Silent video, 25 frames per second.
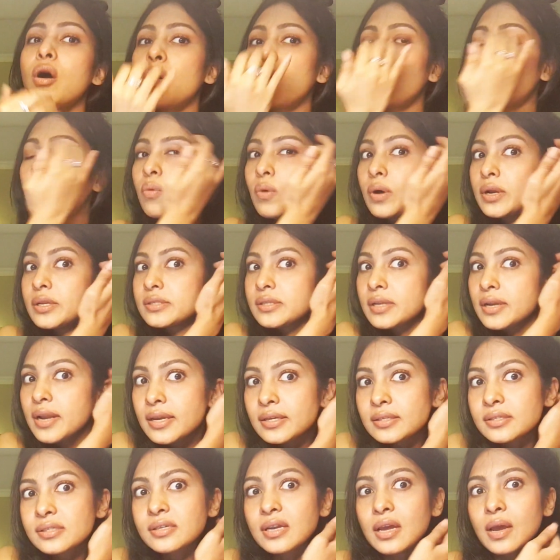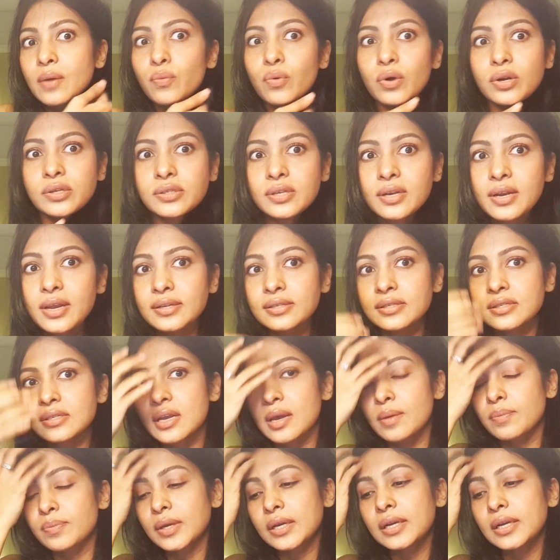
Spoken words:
oh, what is the next step? What is the next step?